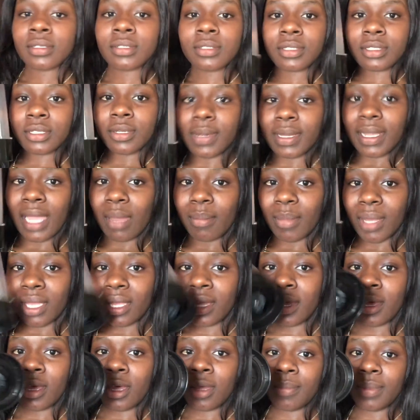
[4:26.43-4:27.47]
so I got my
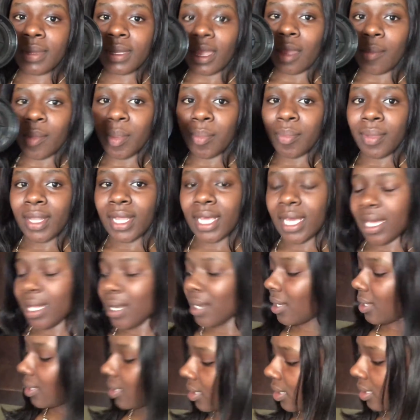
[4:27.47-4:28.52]
cup, I got my
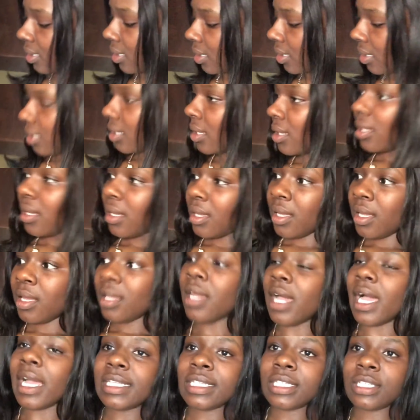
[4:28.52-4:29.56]
blade.
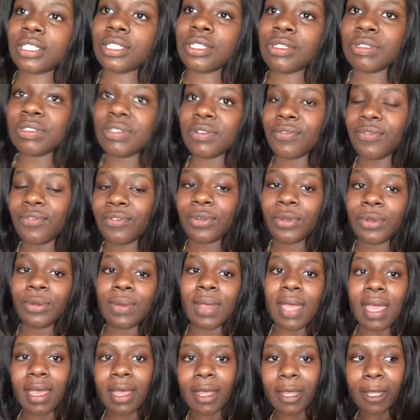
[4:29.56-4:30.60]
I just use the
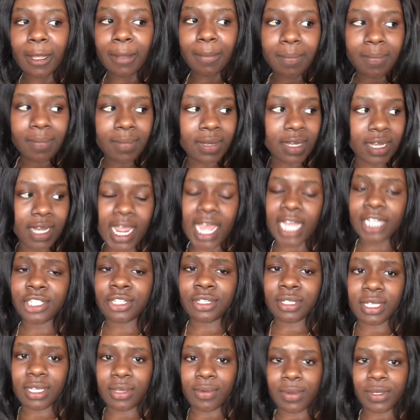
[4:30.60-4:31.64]
fruit
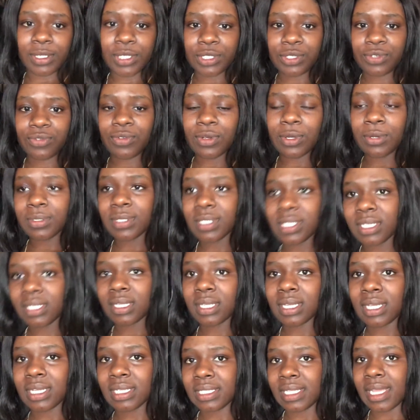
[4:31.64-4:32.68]
naturally when it's
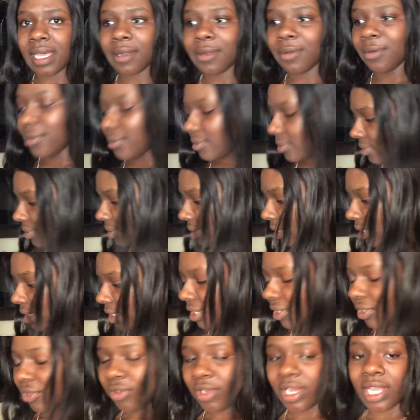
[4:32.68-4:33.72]
frozen, because that'll
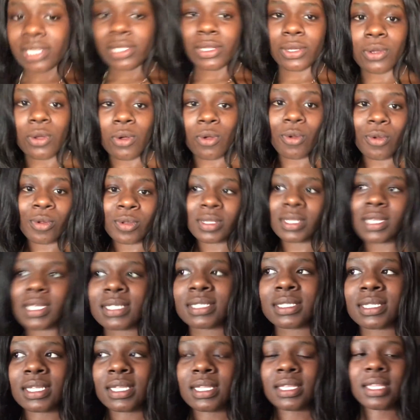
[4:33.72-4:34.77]
create the
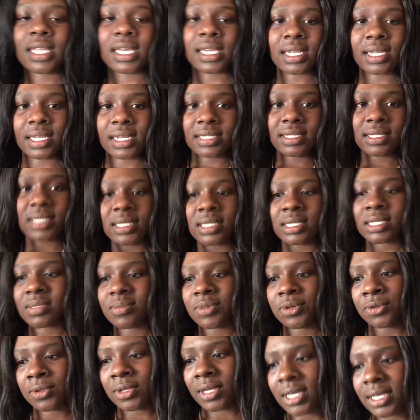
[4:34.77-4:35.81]
coldness, the thickness, the
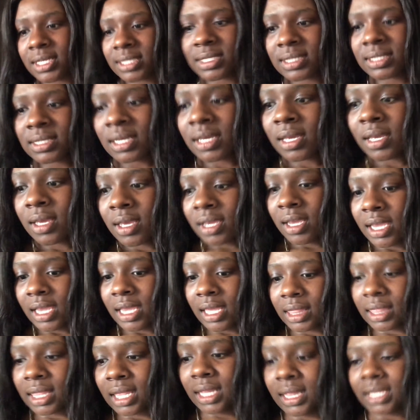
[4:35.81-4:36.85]
smoothness,
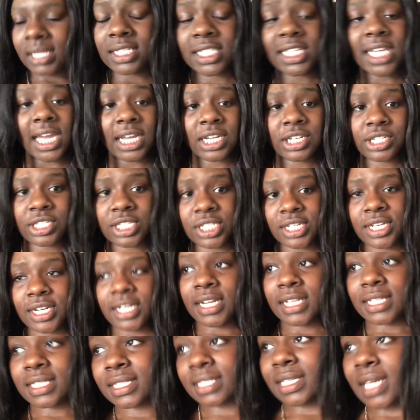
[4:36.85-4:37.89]
and then the
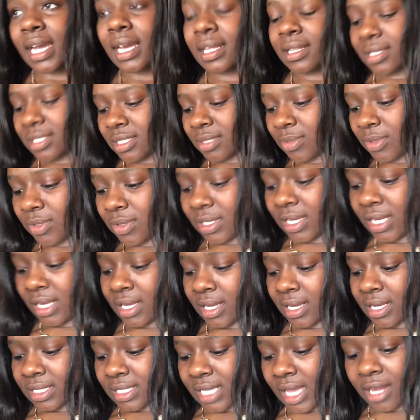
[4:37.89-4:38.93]
texture inside the
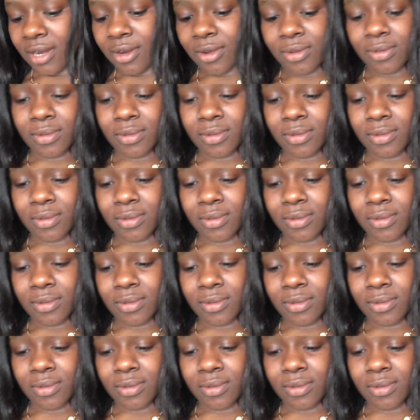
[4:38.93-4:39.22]
smoothie. Because I